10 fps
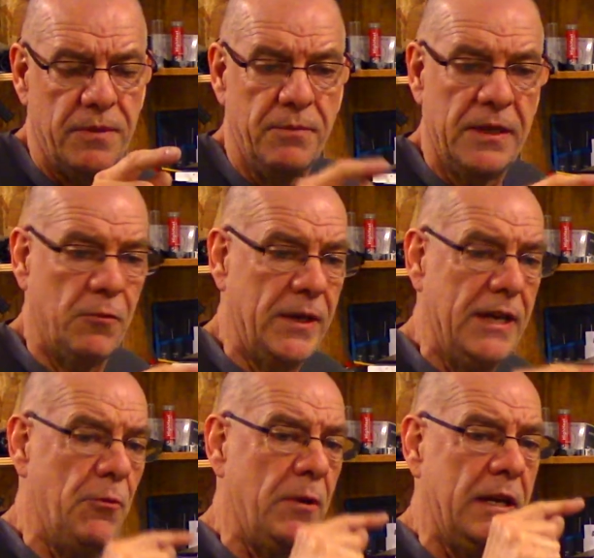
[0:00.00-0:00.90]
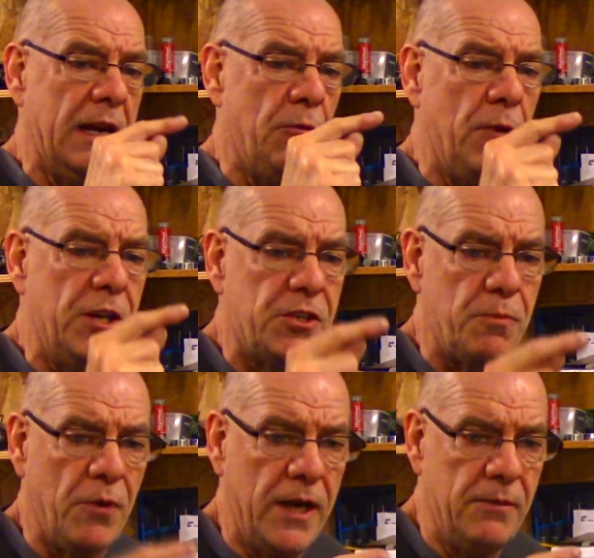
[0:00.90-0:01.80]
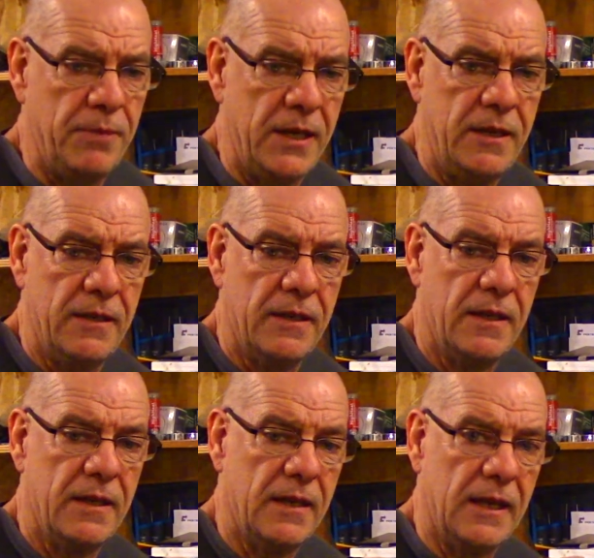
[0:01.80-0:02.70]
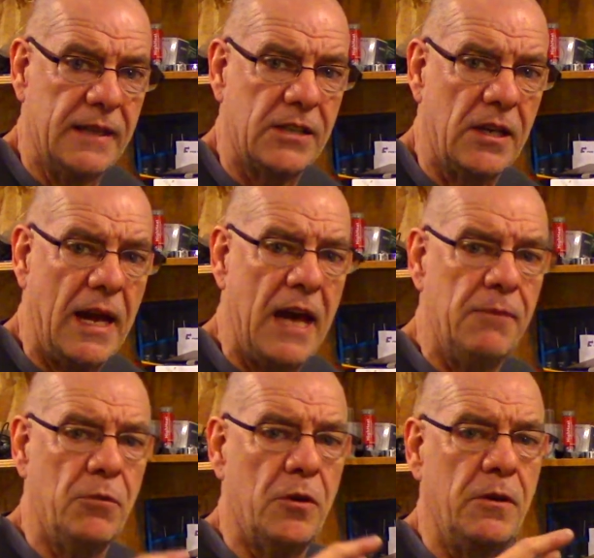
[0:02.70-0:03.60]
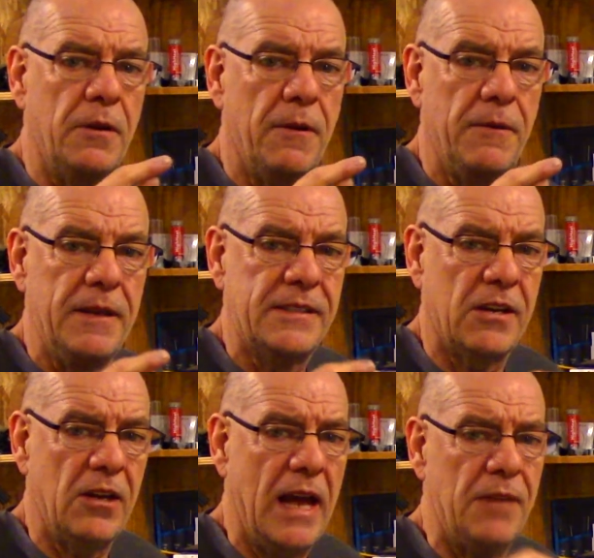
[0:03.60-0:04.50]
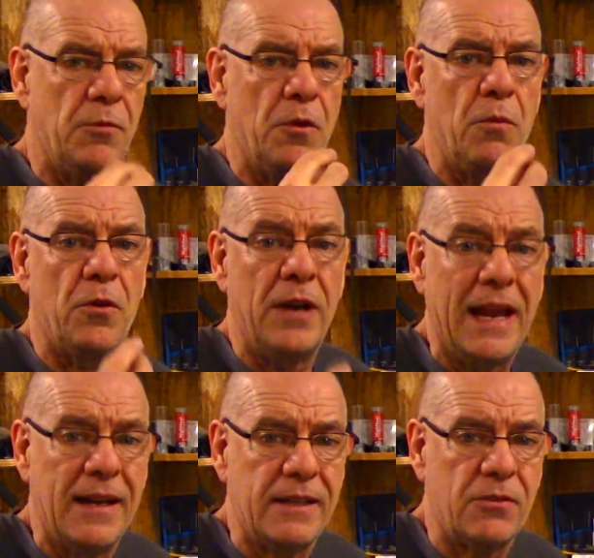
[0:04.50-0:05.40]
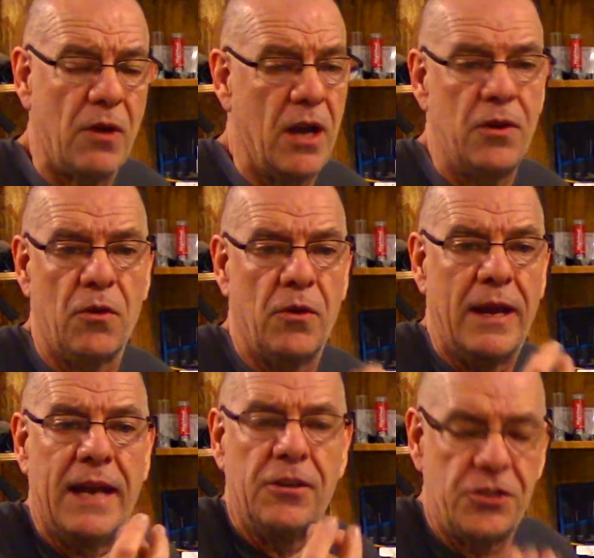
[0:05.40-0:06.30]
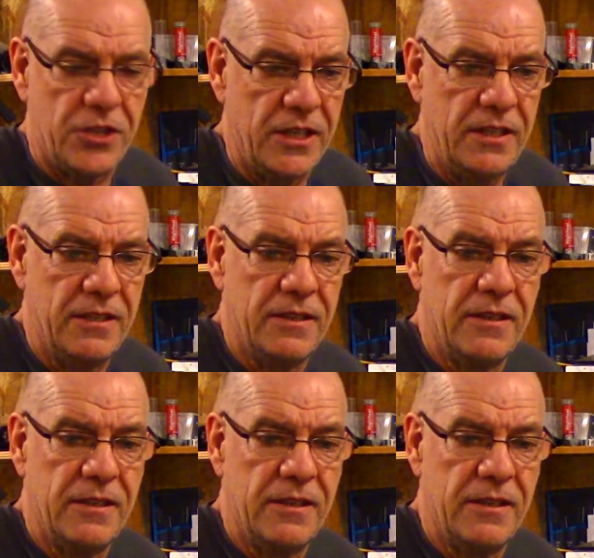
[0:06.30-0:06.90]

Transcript: But when you reach point B, is a lot more electron or energy